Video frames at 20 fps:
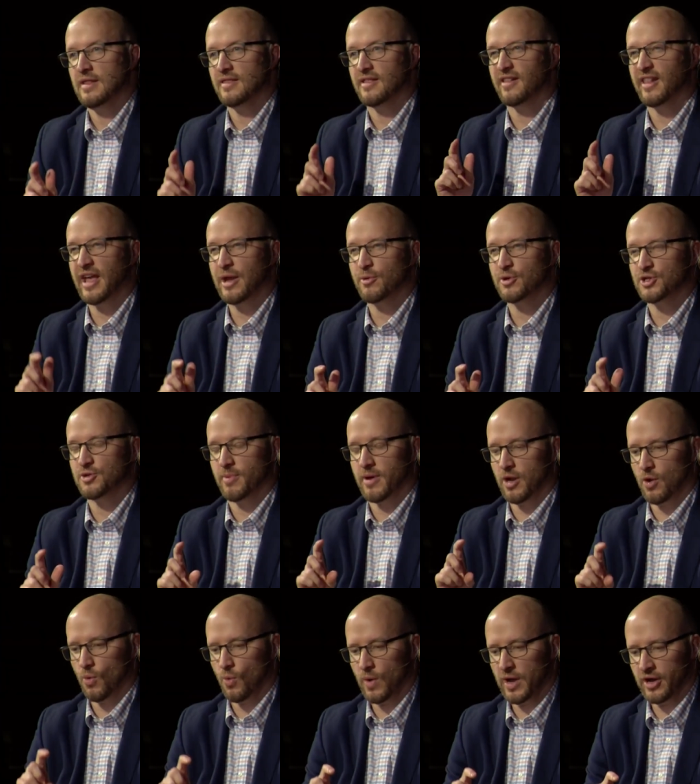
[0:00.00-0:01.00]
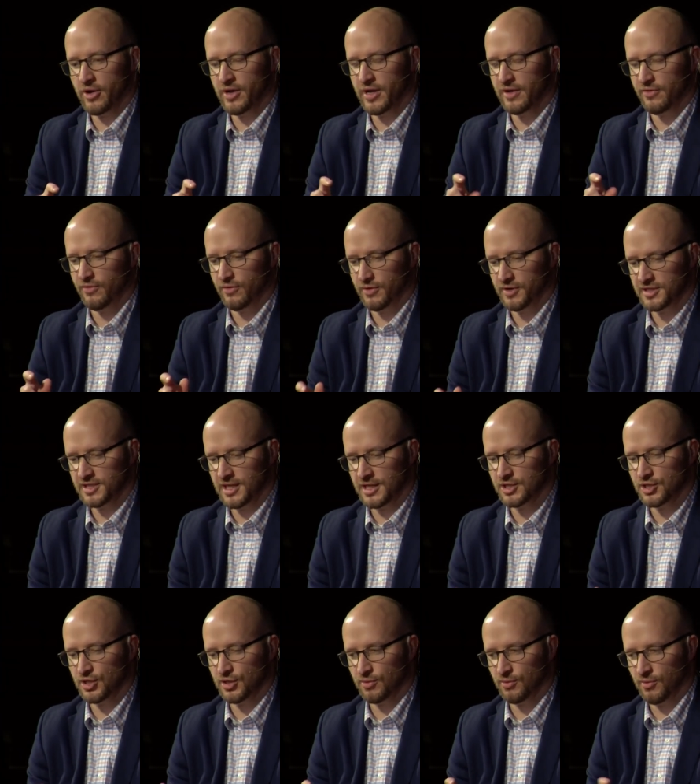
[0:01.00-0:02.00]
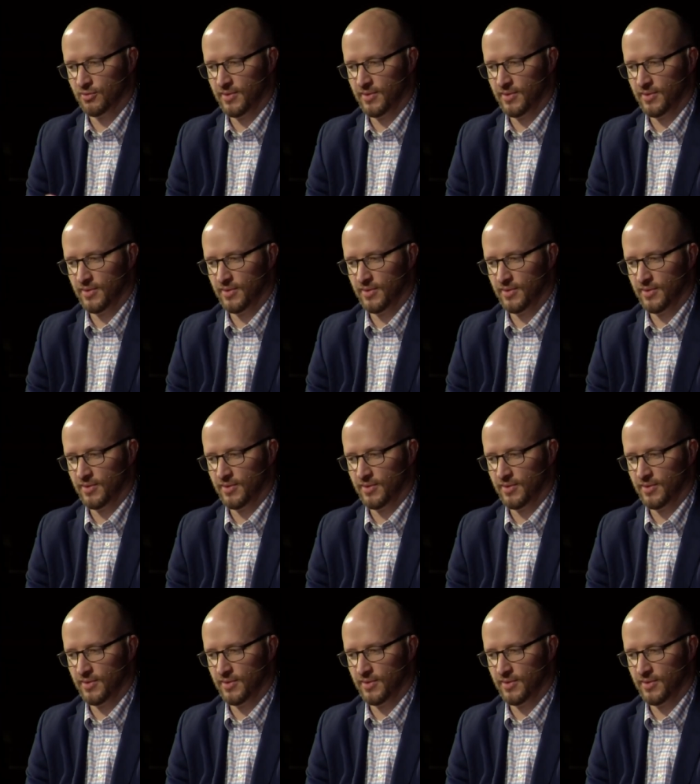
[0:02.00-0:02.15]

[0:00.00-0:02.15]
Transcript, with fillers: the language about awareness or attention